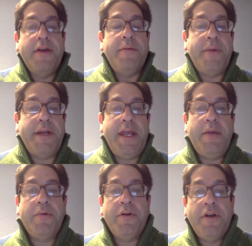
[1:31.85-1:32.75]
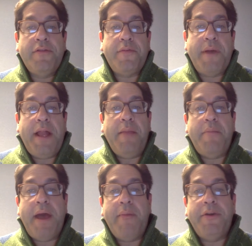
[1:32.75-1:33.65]
My neighbor from
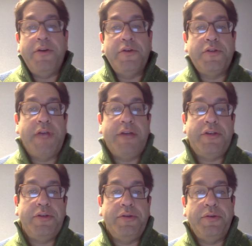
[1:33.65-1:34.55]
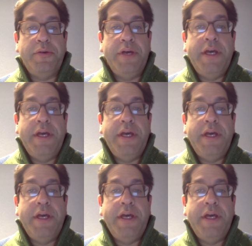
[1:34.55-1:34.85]
Alabama knows that too.